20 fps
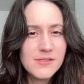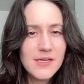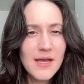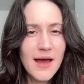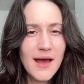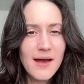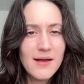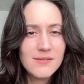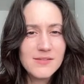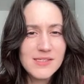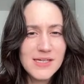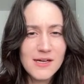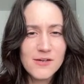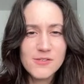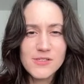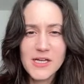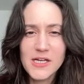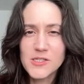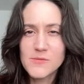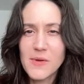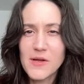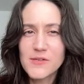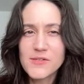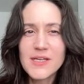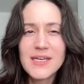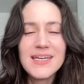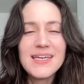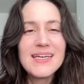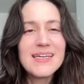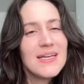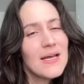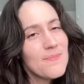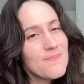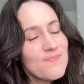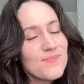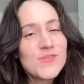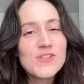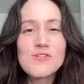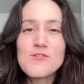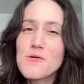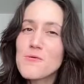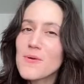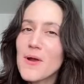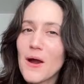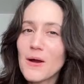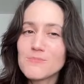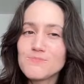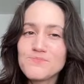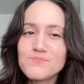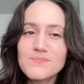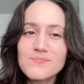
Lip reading: Yeah, standard style spells. Yep, so there we are.